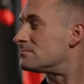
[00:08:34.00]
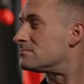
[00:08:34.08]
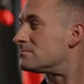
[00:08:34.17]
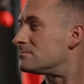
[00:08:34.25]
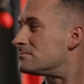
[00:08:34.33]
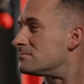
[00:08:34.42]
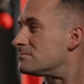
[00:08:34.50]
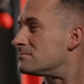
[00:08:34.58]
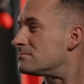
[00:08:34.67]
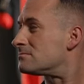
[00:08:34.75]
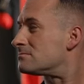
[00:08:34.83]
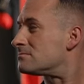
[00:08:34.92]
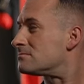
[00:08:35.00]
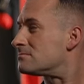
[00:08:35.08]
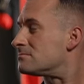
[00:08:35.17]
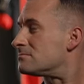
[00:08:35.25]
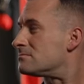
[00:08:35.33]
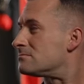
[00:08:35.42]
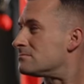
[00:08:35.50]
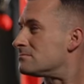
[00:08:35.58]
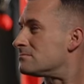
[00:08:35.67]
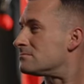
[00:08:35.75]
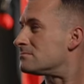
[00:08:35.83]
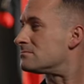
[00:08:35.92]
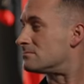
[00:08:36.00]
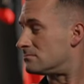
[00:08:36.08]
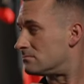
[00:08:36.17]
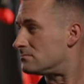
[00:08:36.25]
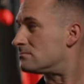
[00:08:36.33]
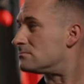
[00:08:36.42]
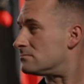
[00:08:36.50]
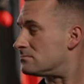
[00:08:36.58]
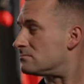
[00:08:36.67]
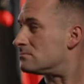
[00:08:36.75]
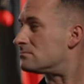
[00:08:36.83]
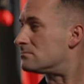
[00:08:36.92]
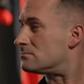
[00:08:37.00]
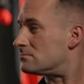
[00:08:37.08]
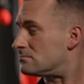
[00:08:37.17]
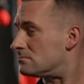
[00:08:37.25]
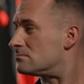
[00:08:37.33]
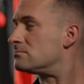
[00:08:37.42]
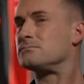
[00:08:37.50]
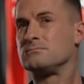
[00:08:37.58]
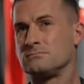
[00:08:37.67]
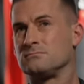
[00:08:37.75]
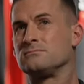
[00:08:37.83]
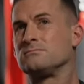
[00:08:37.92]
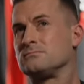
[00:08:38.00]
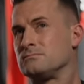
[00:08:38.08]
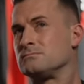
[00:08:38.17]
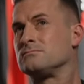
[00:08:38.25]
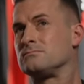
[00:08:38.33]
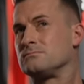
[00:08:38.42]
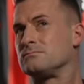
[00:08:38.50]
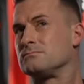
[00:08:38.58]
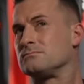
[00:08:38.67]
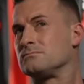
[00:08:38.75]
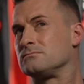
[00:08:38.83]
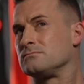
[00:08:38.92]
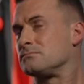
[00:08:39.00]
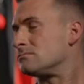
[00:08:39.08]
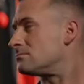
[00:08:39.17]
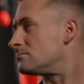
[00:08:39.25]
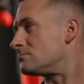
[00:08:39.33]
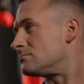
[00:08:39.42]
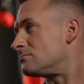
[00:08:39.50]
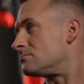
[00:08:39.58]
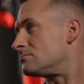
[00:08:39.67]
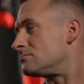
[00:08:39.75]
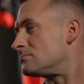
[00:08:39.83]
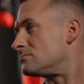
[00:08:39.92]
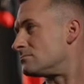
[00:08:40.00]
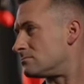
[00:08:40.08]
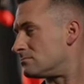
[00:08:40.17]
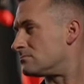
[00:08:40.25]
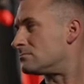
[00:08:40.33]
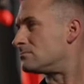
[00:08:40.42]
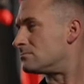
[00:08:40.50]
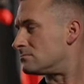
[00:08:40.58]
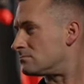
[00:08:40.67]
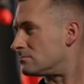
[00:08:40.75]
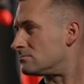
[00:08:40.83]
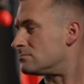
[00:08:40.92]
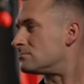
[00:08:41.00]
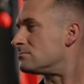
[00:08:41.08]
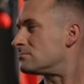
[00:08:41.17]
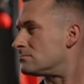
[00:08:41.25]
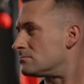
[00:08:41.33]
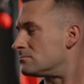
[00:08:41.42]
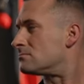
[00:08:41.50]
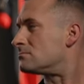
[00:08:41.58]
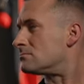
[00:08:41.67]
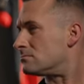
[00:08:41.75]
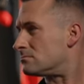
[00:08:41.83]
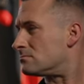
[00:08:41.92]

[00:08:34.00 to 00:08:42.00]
No words are spoken by the person on screen.